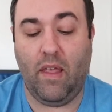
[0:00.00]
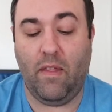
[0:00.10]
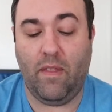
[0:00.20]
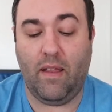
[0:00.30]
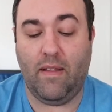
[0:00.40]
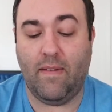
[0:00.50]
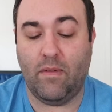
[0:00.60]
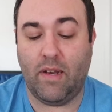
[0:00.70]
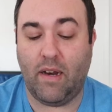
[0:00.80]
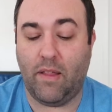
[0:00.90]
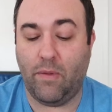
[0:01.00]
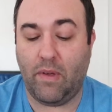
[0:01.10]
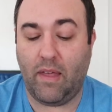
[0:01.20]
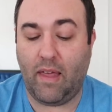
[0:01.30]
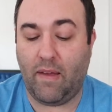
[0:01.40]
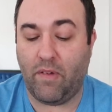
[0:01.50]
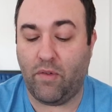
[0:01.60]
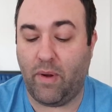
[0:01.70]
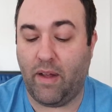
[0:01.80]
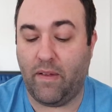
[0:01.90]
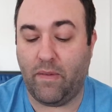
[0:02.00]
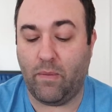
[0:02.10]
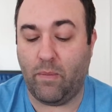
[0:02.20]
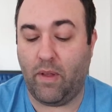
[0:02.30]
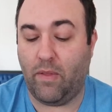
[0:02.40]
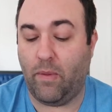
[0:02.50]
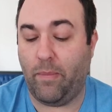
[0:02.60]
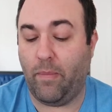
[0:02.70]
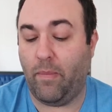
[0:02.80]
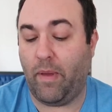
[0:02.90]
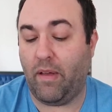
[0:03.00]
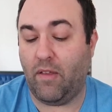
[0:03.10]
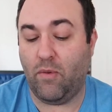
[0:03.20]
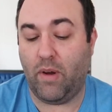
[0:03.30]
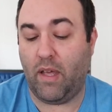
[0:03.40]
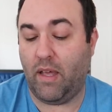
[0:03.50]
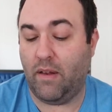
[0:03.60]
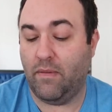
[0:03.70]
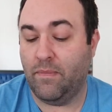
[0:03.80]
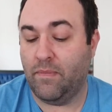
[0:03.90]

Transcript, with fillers: and then in 1793, Ava tries with Marie Antoinette.